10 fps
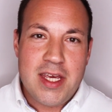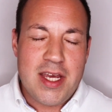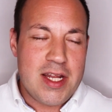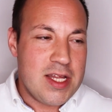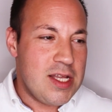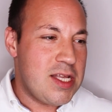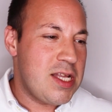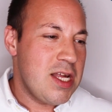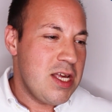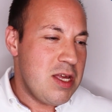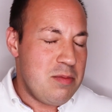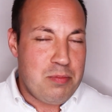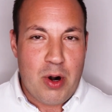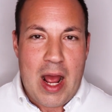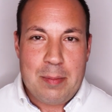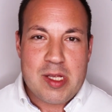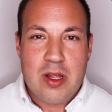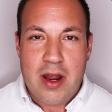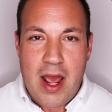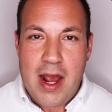it is perhaps
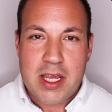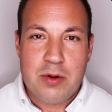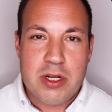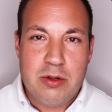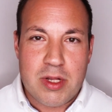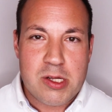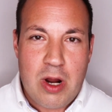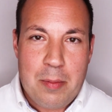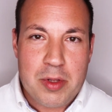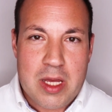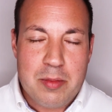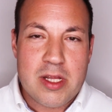not accurate to extrapolate,